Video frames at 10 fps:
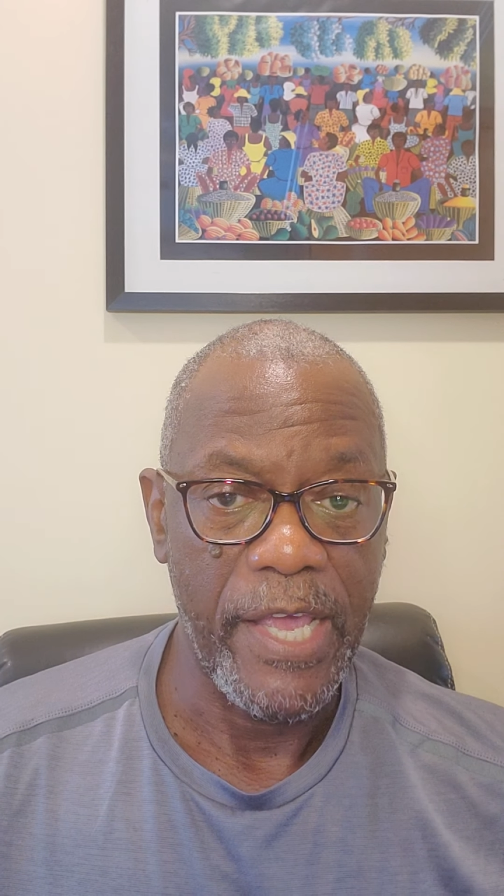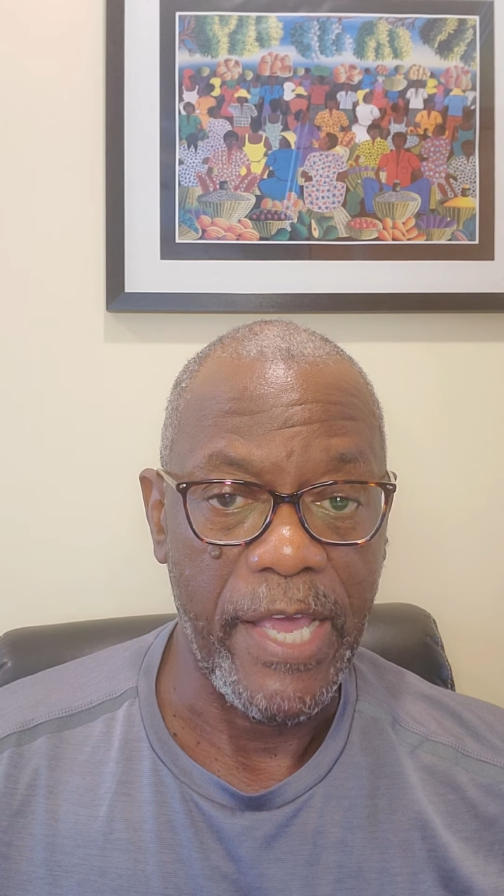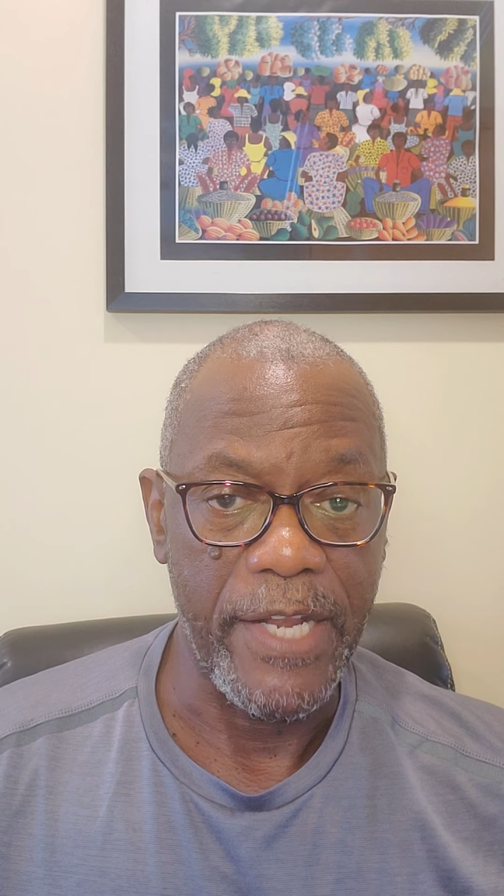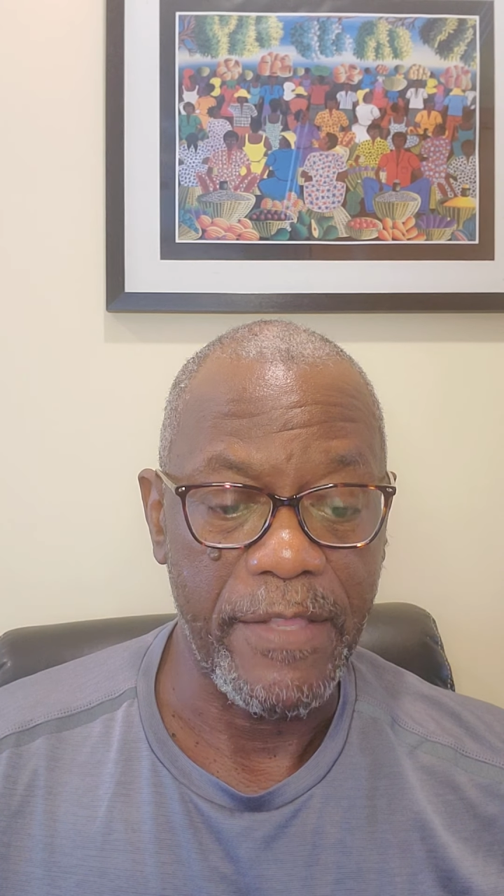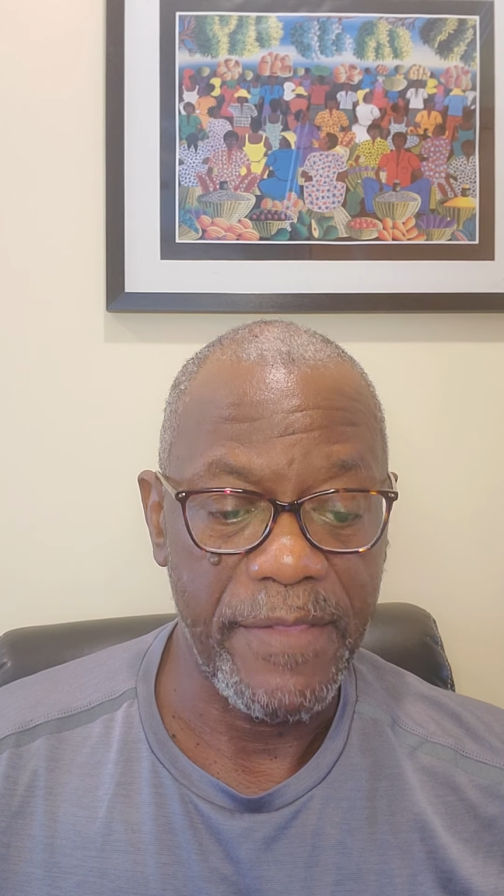
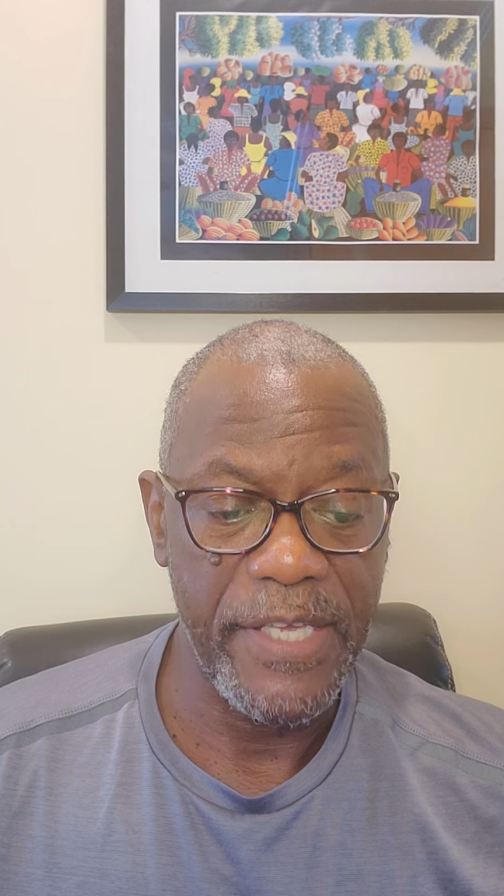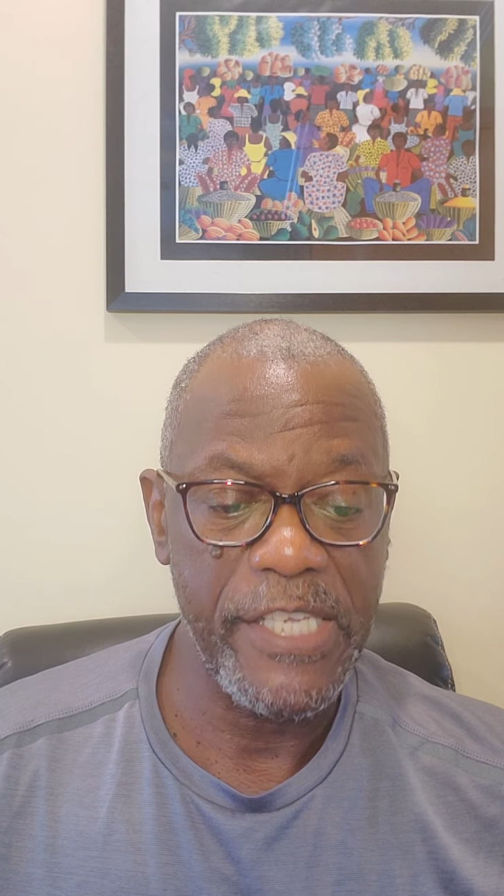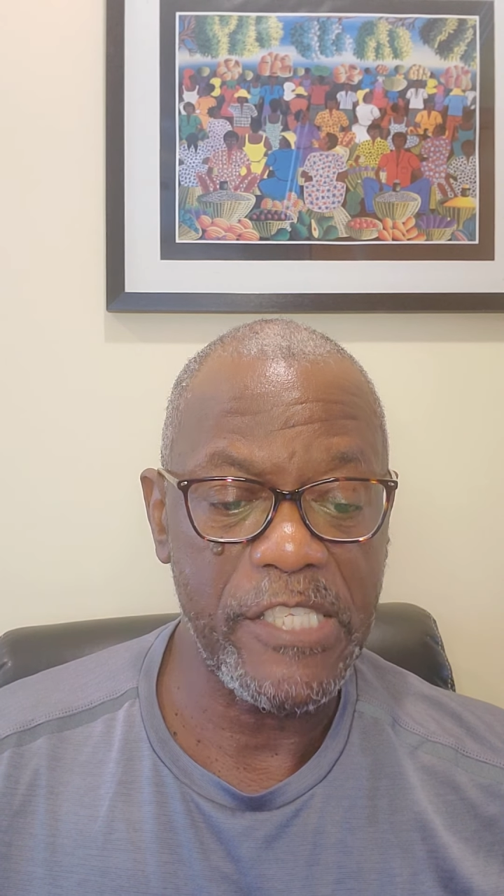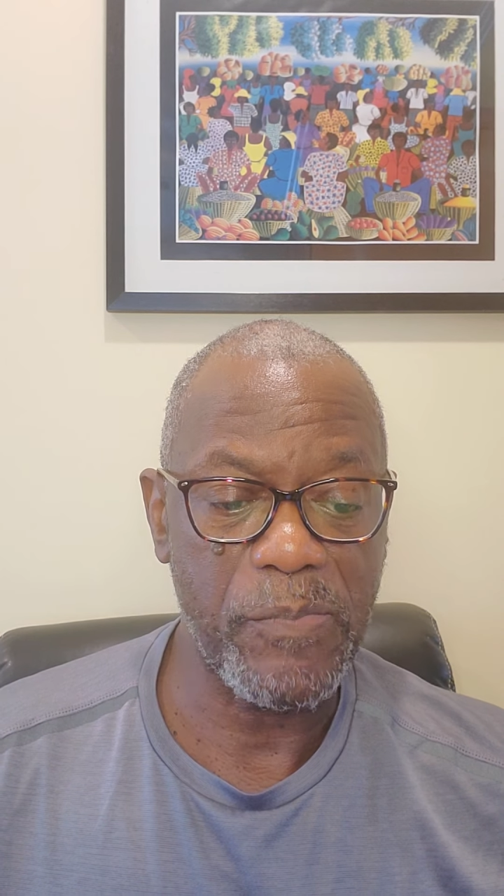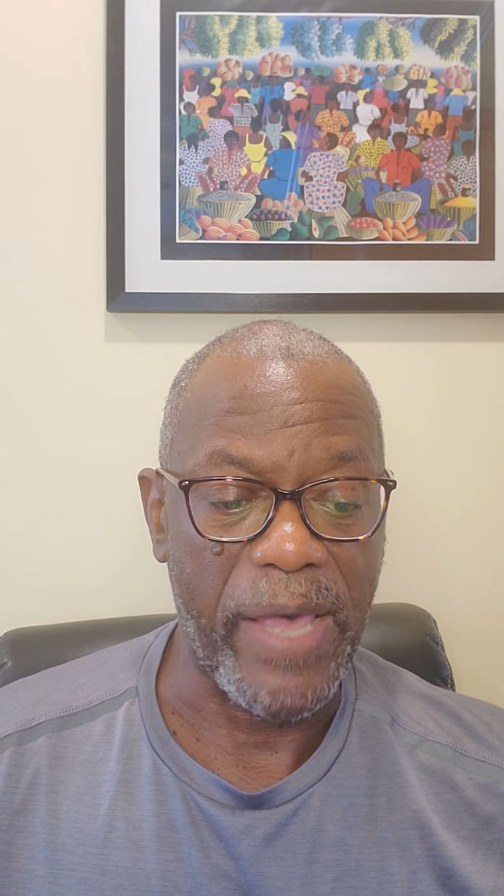And in
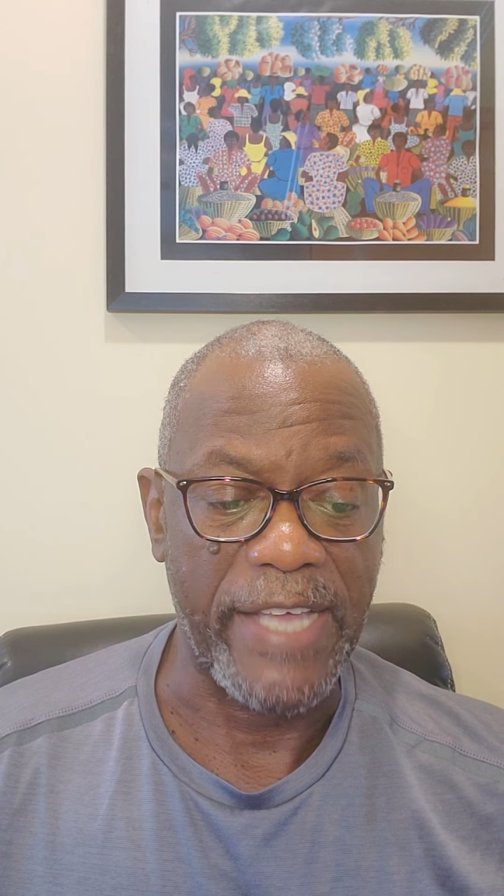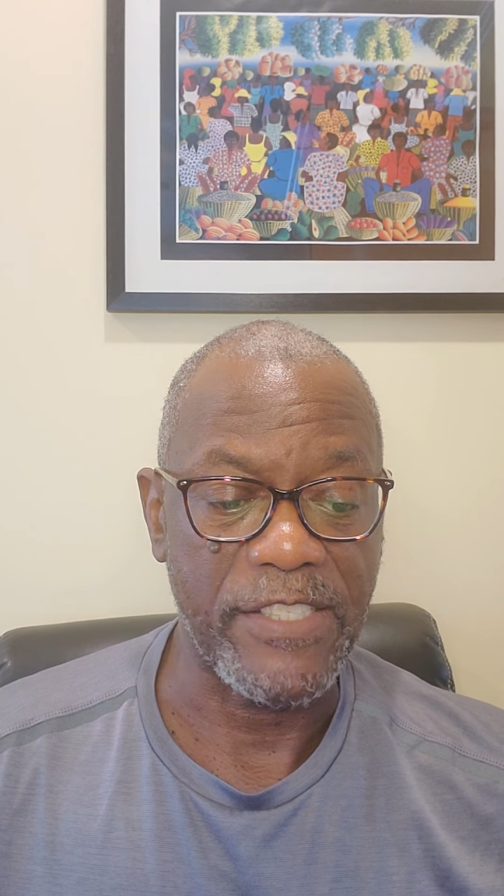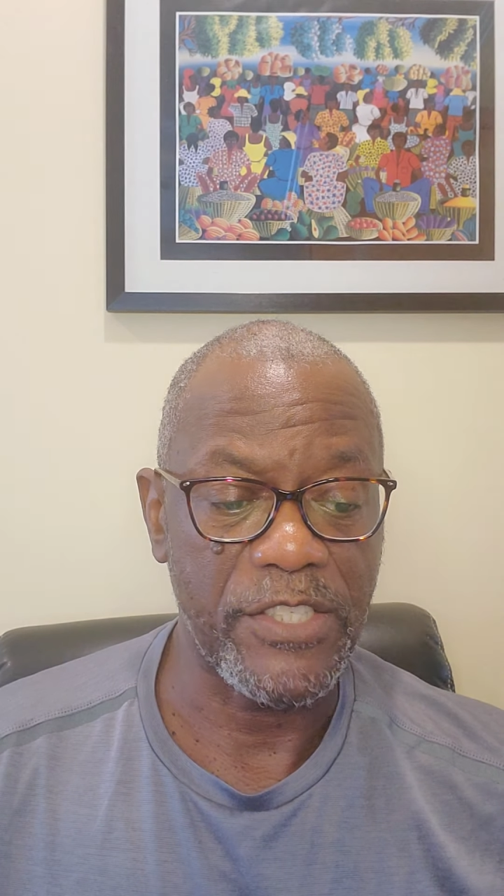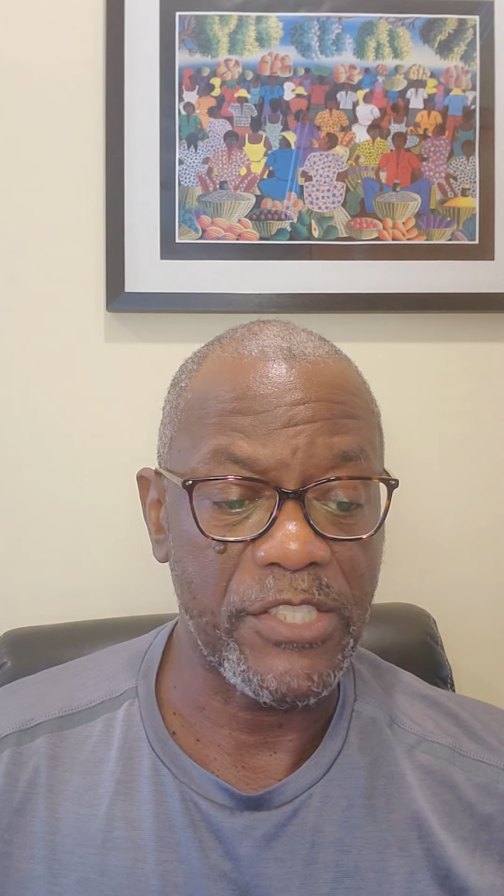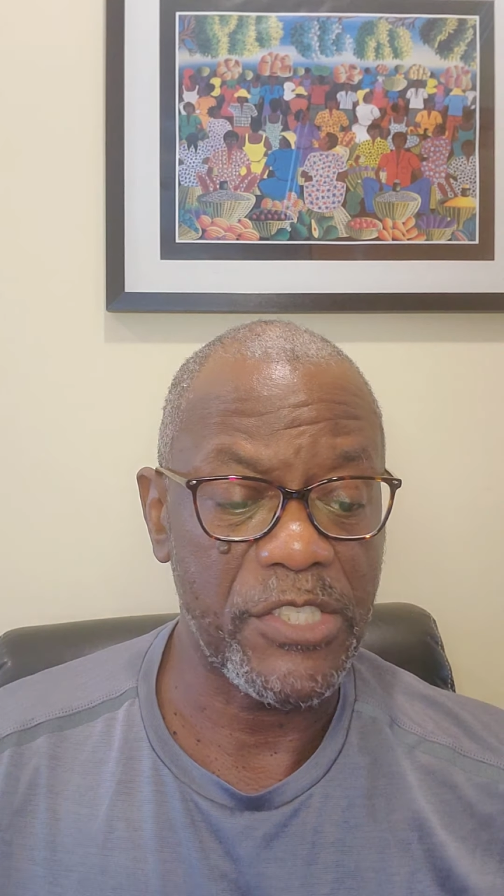these
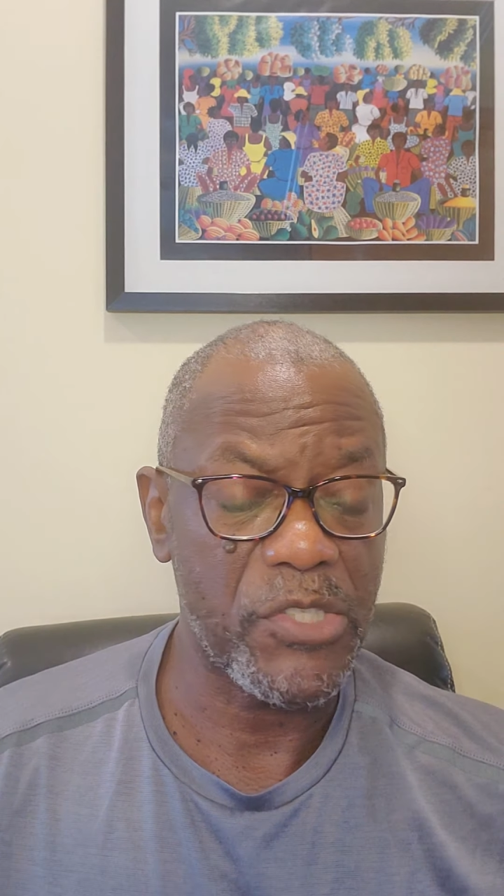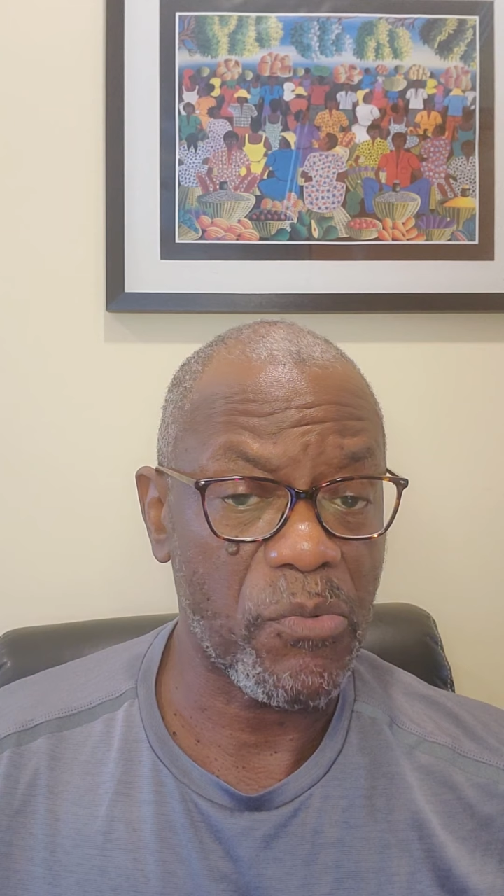passages,